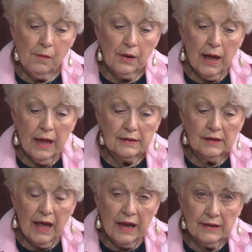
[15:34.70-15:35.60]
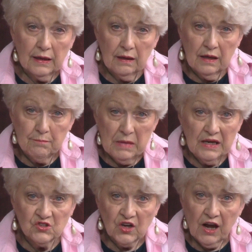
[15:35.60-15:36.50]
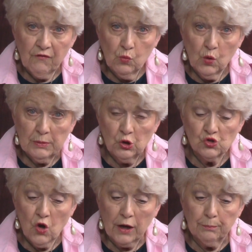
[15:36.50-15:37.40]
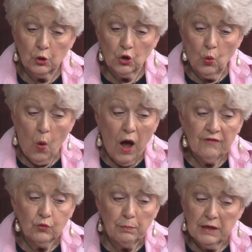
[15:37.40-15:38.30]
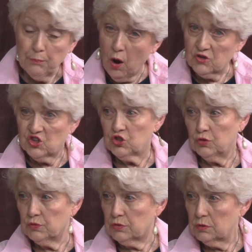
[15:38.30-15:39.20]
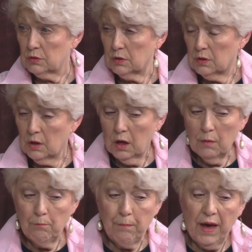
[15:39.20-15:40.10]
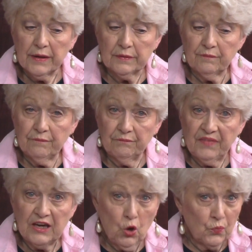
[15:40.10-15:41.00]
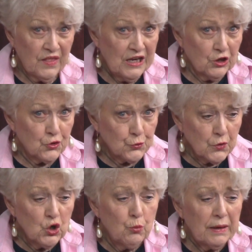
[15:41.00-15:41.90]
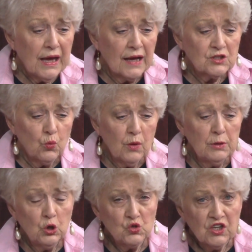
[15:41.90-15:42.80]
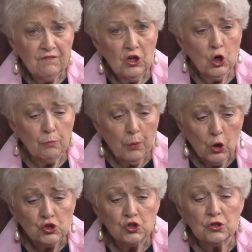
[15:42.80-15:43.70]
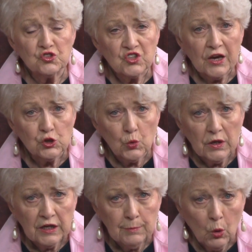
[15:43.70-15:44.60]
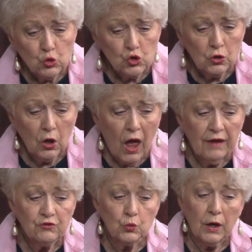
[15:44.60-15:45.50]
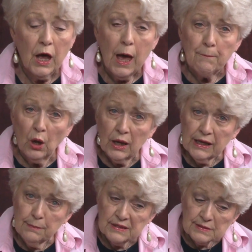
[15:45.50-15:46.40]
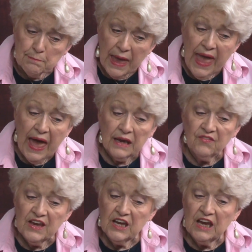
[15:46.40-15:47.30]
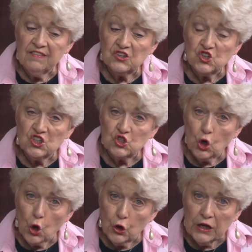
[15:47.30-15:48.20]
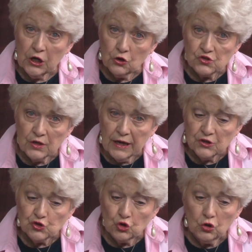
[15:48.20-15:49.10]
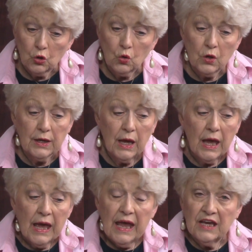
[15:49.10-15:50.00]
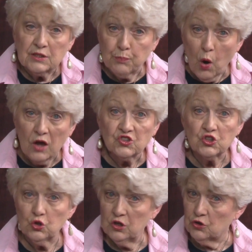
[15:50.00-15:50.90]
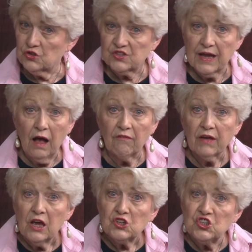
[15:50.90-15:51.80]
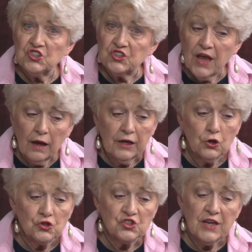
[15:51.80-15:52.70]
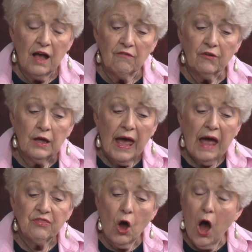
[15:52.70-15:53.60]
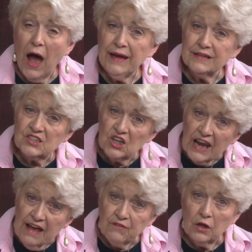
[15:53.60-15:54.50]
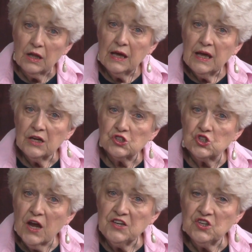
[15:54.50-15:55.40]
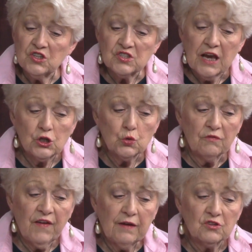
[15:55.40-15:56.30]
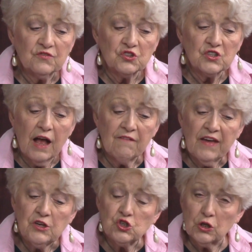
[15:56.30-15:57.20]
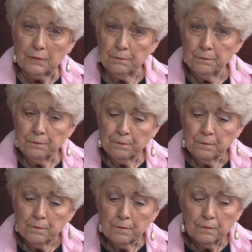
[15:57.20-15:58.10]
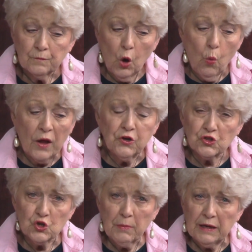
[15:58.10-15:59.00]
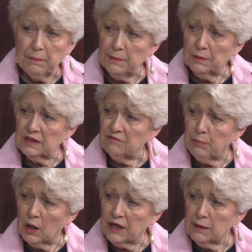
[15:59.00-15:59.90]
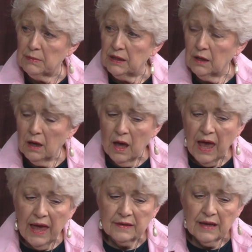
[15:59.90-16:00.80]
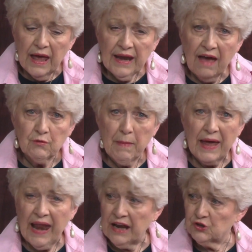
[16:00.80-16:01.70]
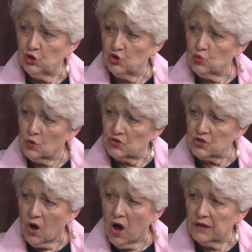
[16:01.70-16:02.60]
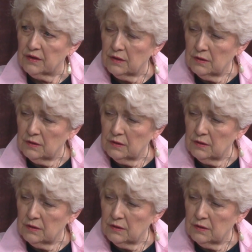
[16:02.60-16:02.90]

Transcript: And it means that every woman who's not a plural wife would be a prostitute. But they don't think it through, because a woman who's giving her personal sexual and emotional life to a polygamous man, thinking that she's earning her celestial glory, is prostituting herself. She's selling herself at the highest level, exchanging sexual favors for salvation. No wonder so many people leave polygamy and have a bad attitude towards God.